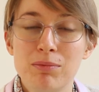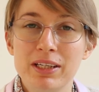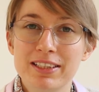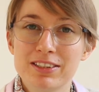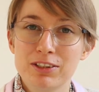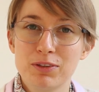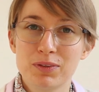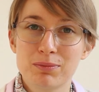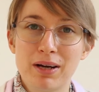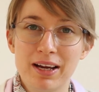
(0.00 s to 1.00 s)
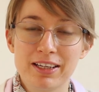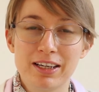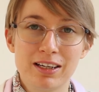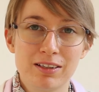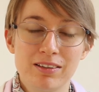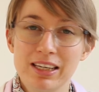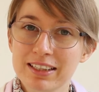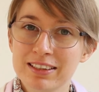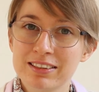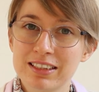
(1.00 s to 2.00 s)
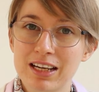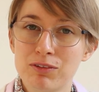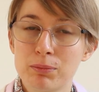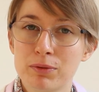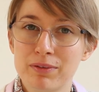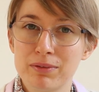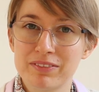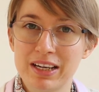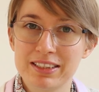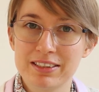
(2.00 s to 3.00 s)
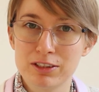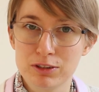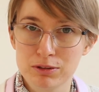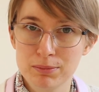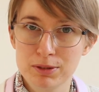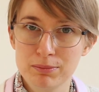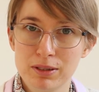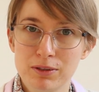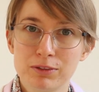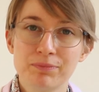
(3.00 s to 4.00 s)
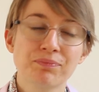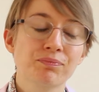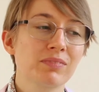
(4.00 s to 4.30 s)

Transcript: please use my link that I will provide in the description below.